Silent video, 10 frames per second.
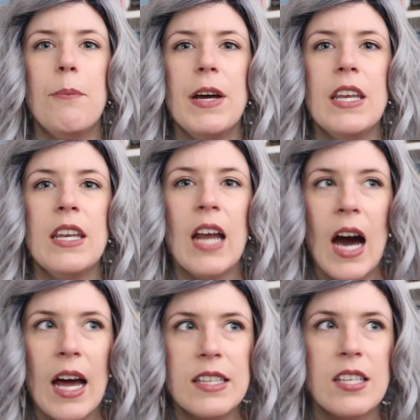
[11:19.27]
but
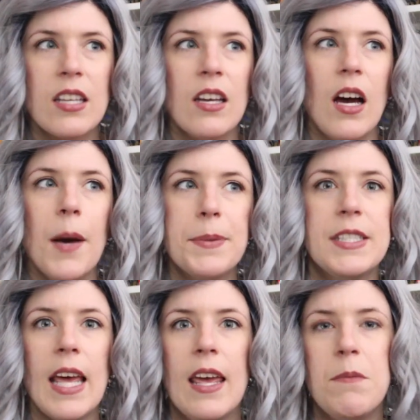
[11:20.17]
not
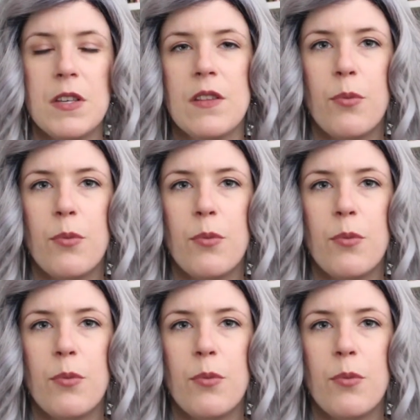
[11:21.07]
upset him to